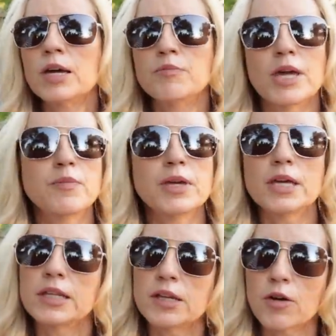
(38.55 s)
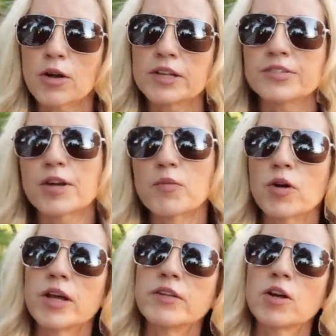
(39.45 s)
maybe in the early summer
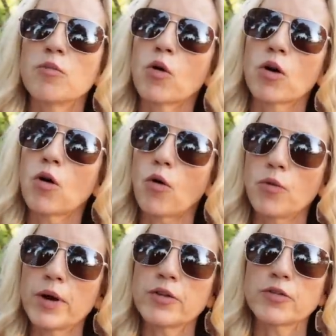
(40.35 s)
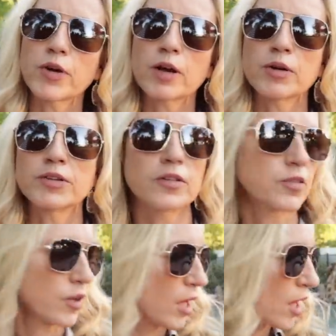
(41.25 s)
and they're more cold weather fragrances,
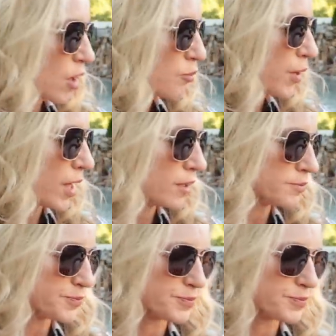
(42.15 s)
but